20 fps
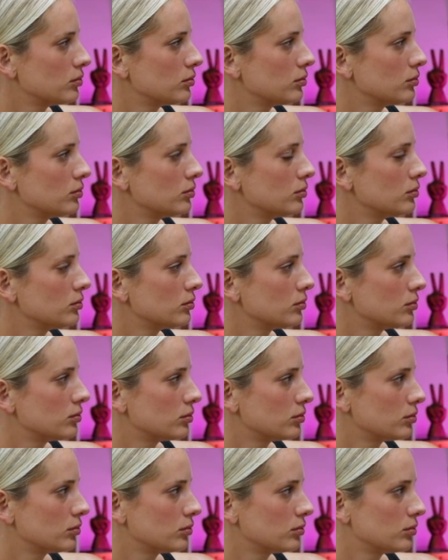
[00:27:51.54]

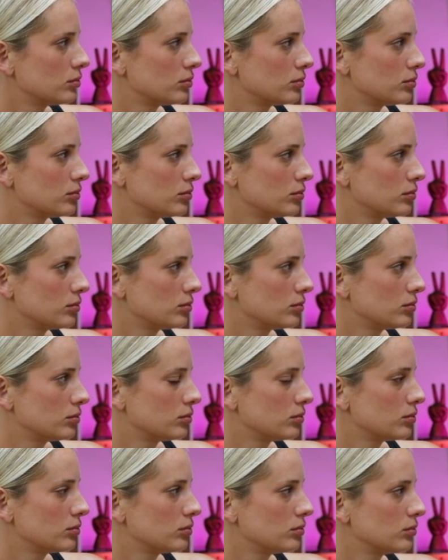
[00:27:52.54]

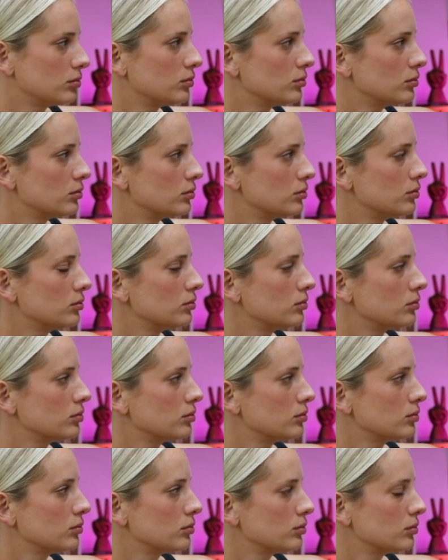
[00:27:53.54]

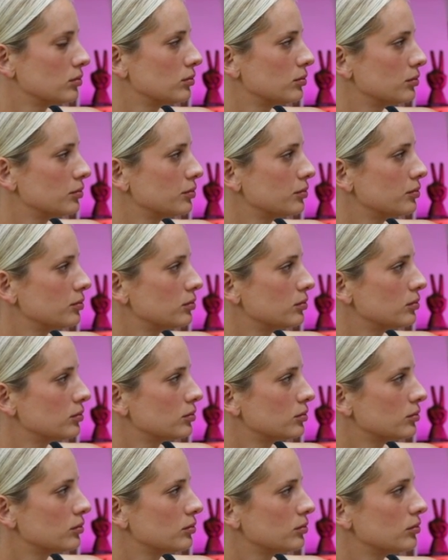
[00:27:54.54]

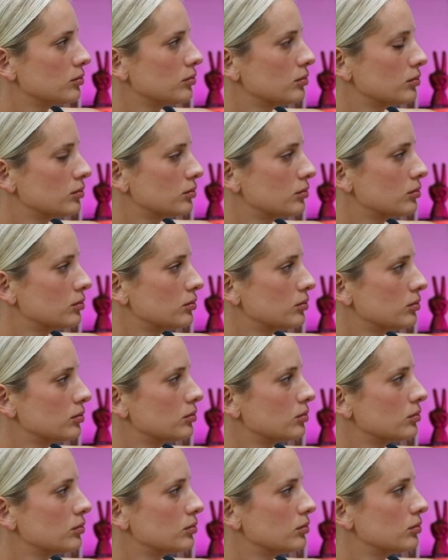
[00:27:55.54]

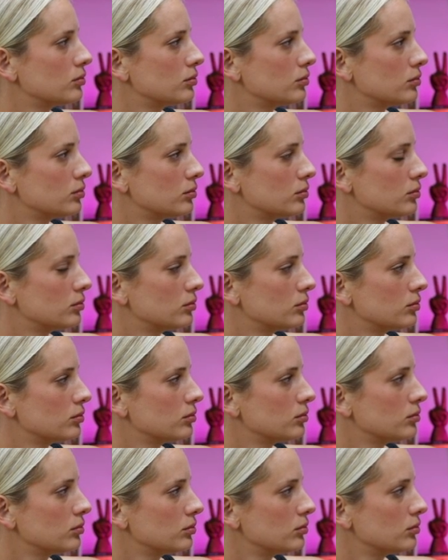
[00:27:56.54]

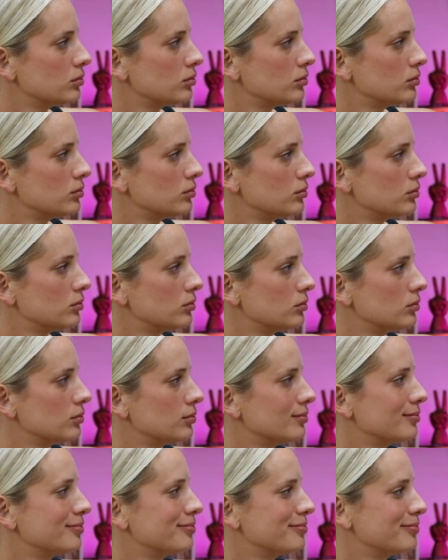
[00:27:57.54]

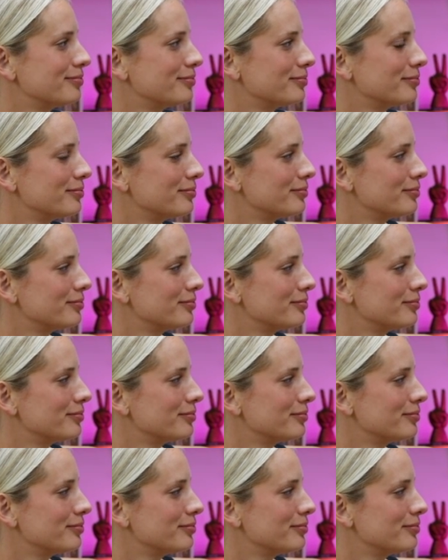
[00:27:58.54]
No words are spoken by the person on screen.